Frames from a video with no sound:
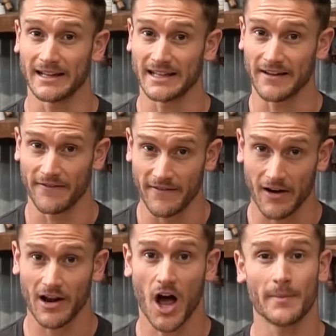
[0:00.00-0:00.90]
It's a
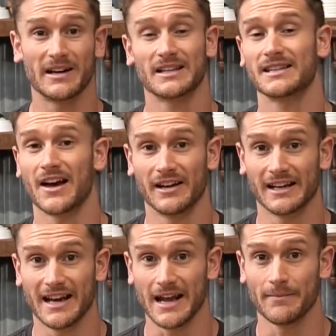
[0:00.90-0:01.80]
very ominous
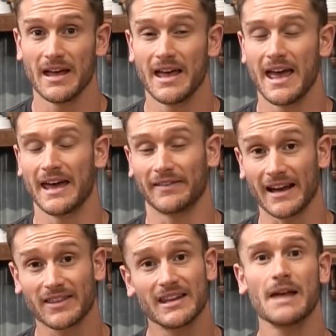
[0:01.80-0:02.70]
sounding name, and
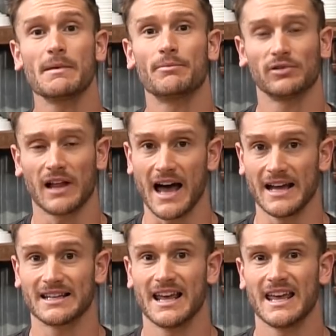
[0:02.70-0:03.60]
like the name
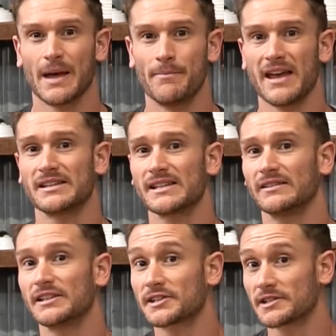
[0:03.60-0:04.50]
implies, it
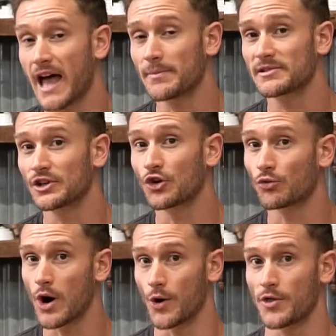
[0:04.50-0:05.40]
basically stops the
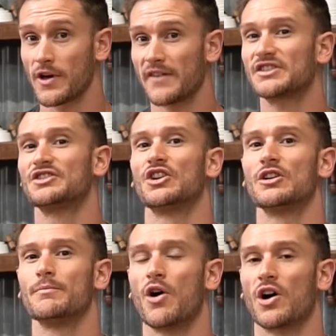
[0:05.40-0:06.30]
growth of
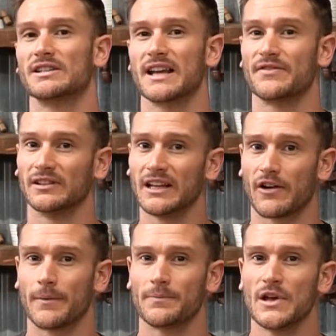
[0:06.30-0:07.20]
certain parts of the
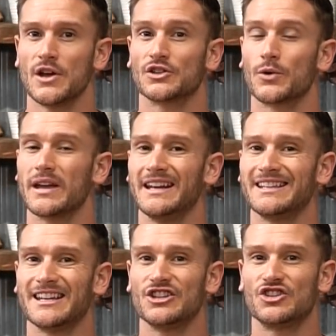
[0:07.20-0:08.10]
liver. So it
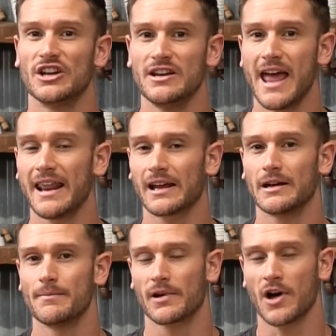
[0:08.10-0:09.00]
is a
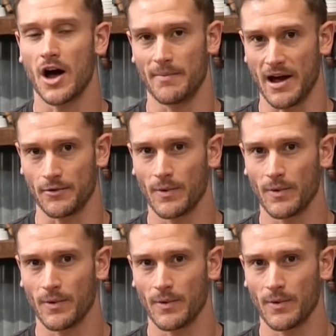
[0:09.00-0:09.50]
genetic compound.